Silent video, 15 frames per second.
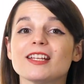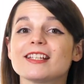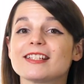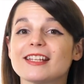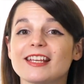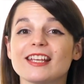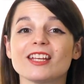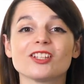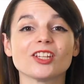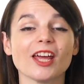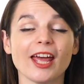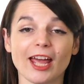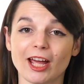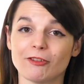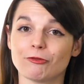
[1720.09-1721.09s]
is key to
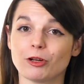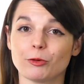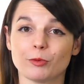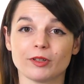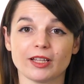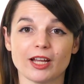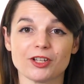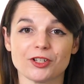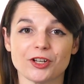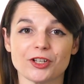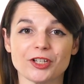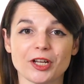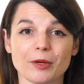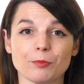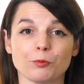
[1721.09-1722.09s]
every
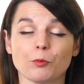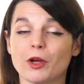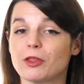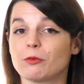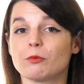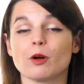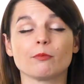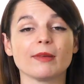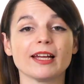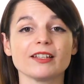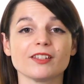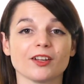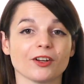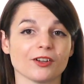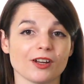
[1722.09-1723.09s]
relationship, whether
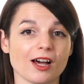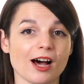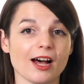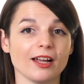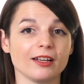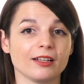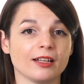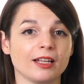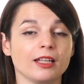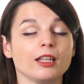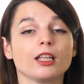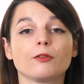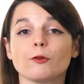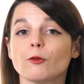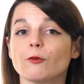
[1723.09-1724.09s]
romantic or not.
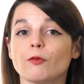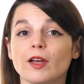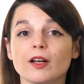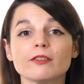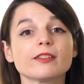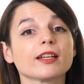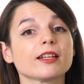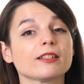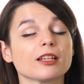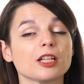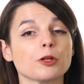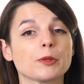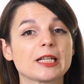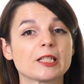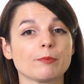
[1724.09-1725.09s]
If you fail to
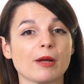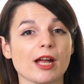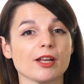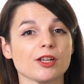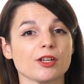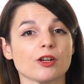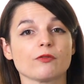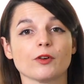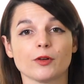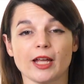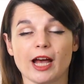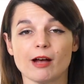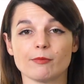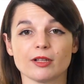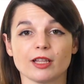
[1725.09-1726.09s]
continue expanding your
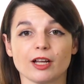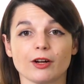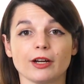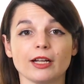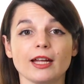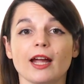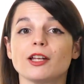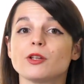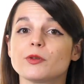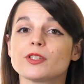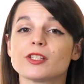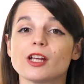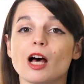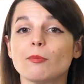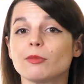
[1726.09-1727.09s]
vocabulary and you
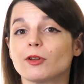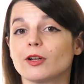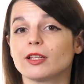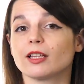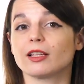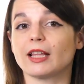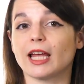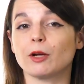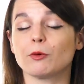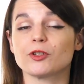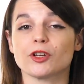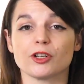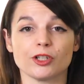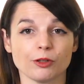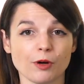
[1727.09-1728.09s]
stop learning the
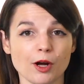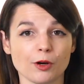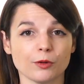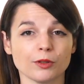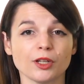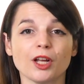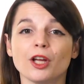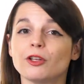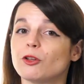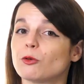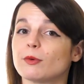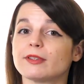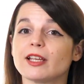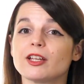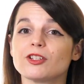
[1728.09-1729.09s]
language on your own,
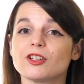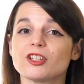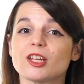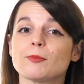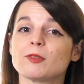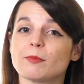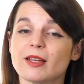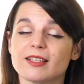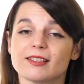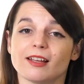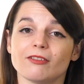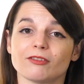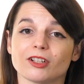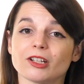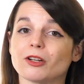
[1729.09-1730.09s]
your relationships may
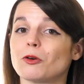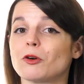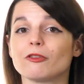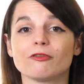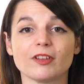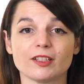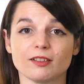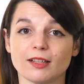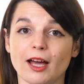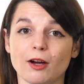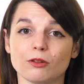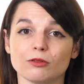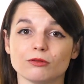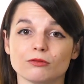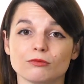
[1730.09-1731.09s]
suffer or fizzle
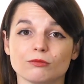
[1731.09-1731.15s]
out.